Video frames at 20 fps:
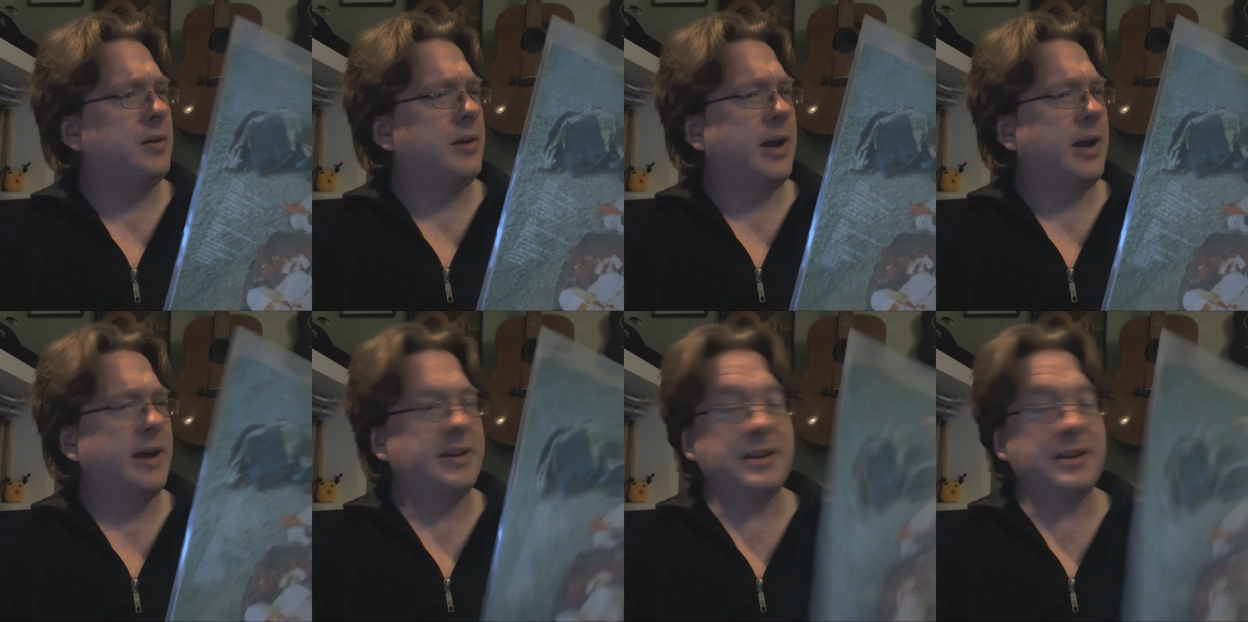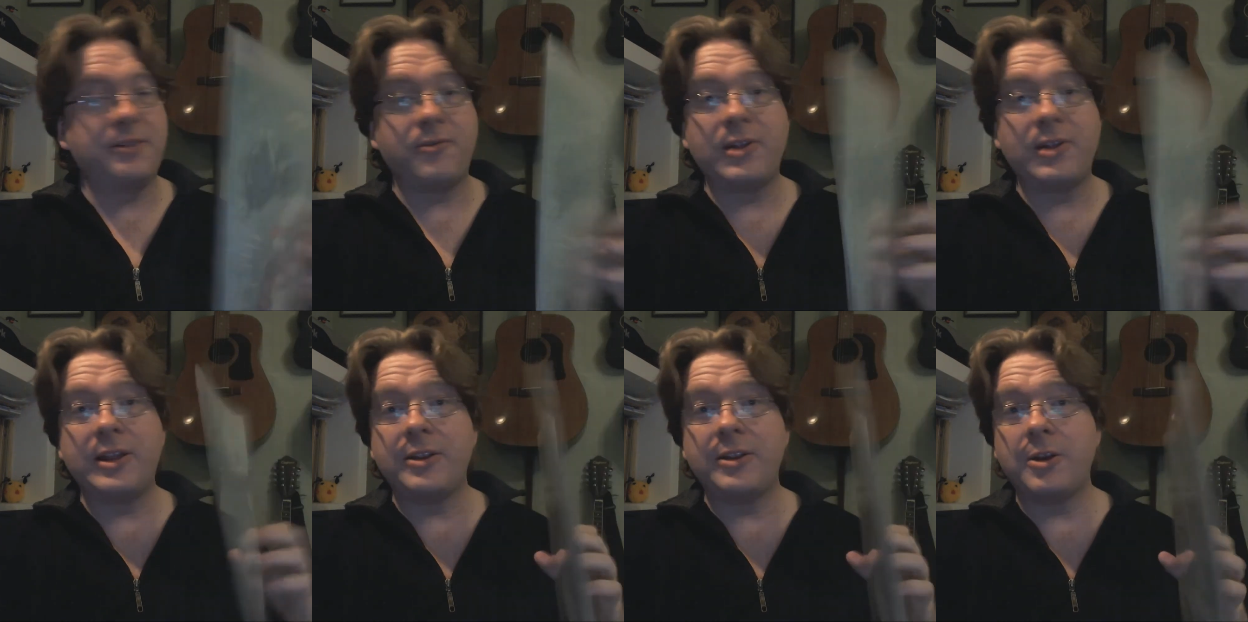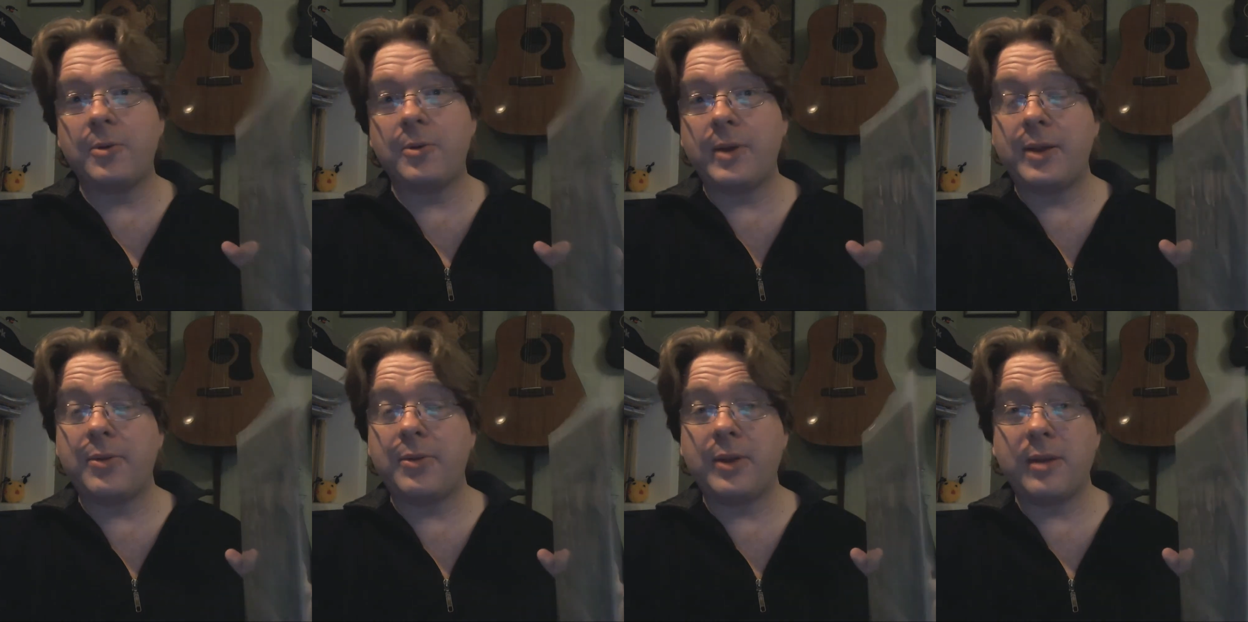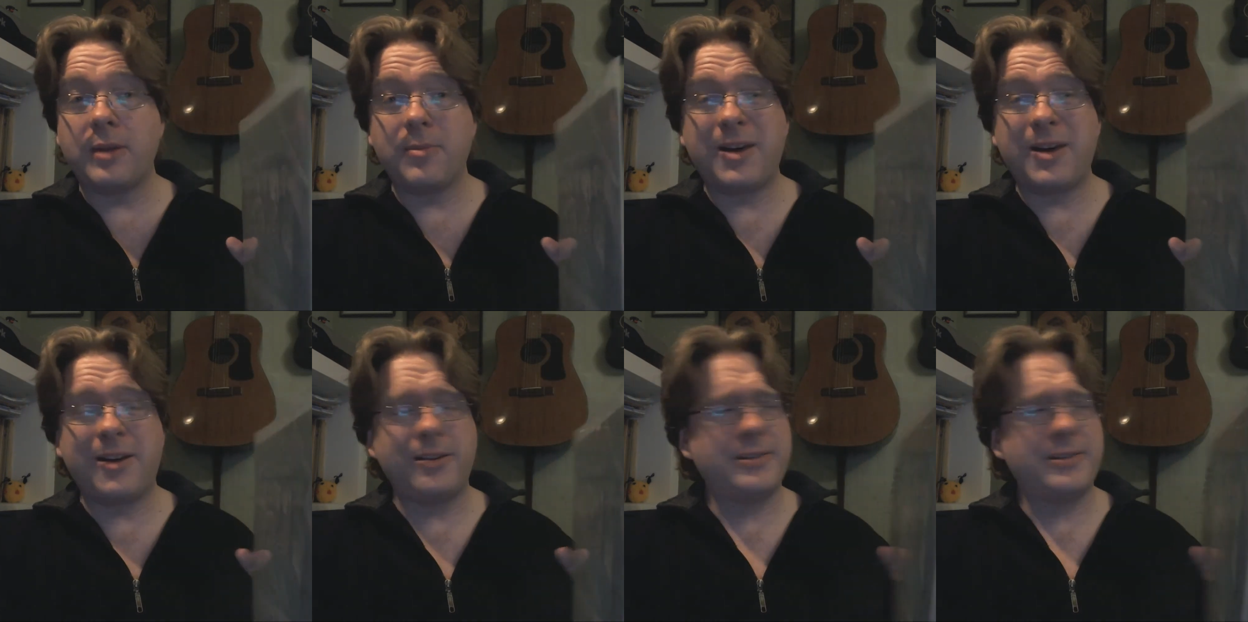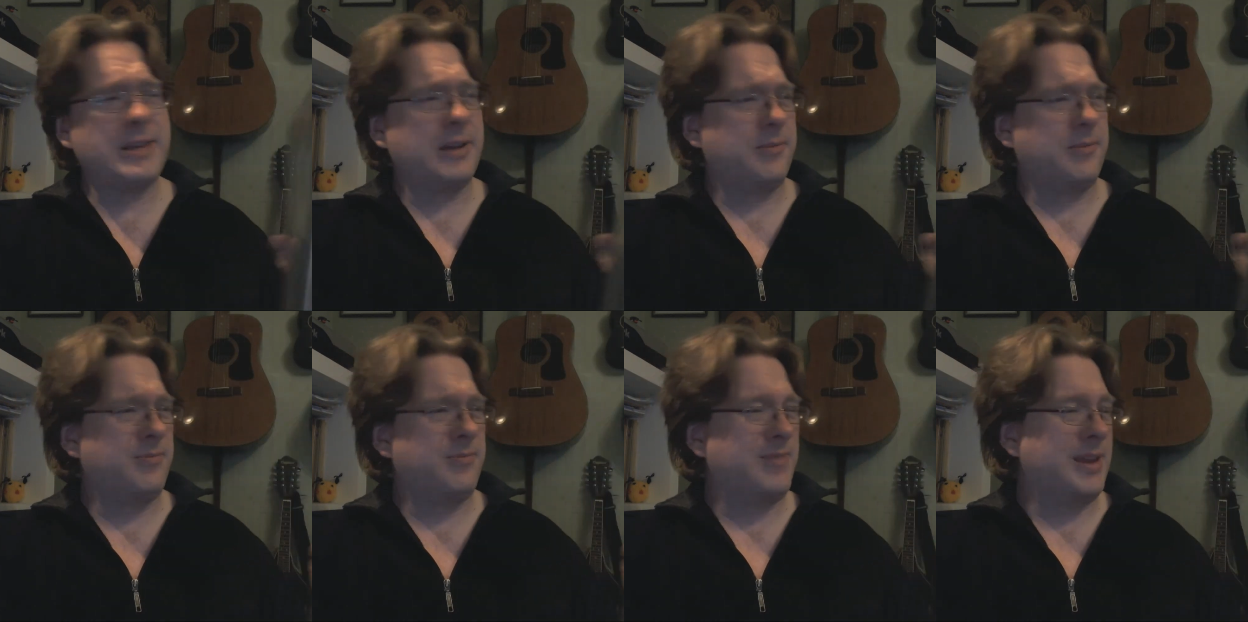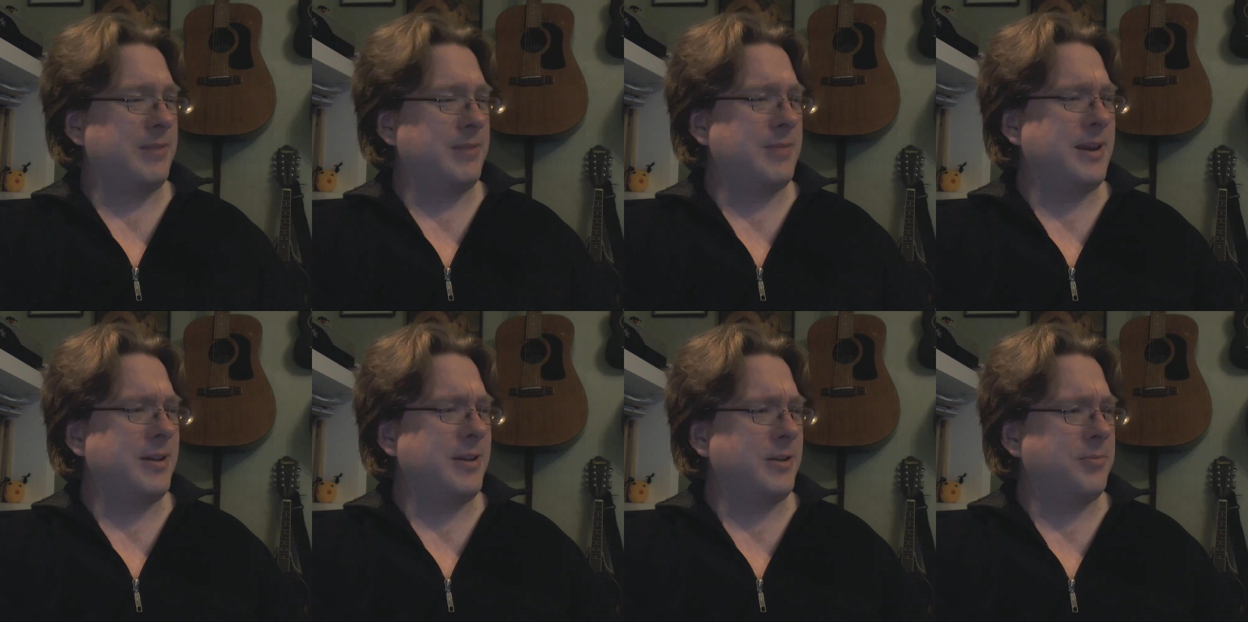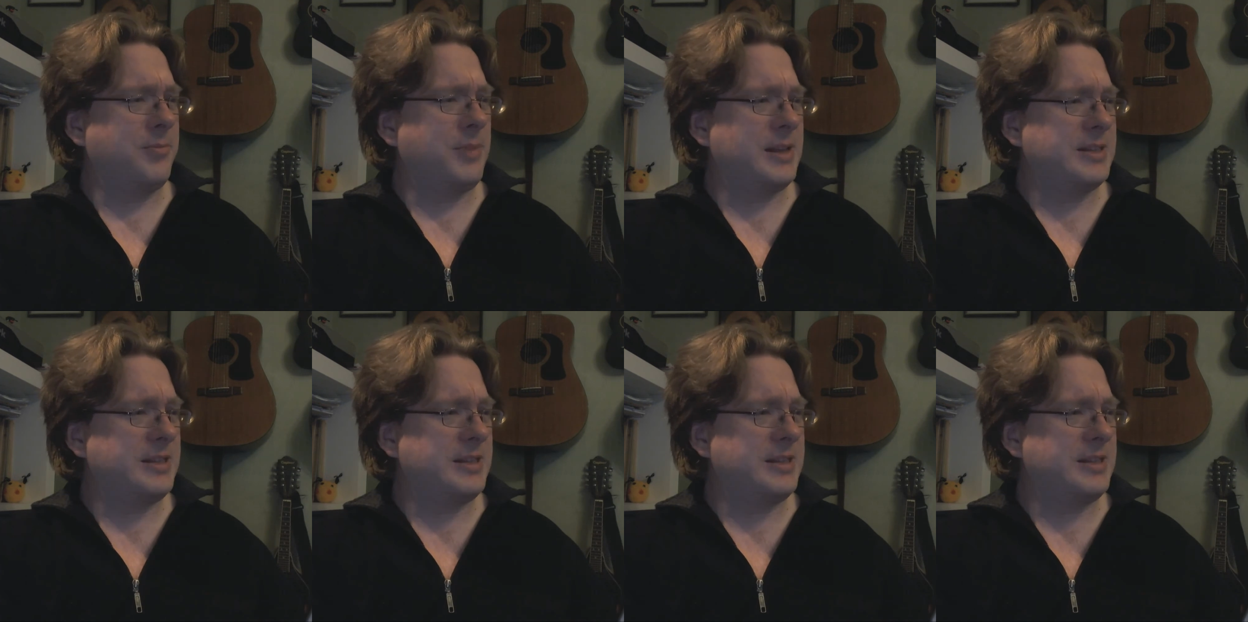I didn't really know anything about it. It may not be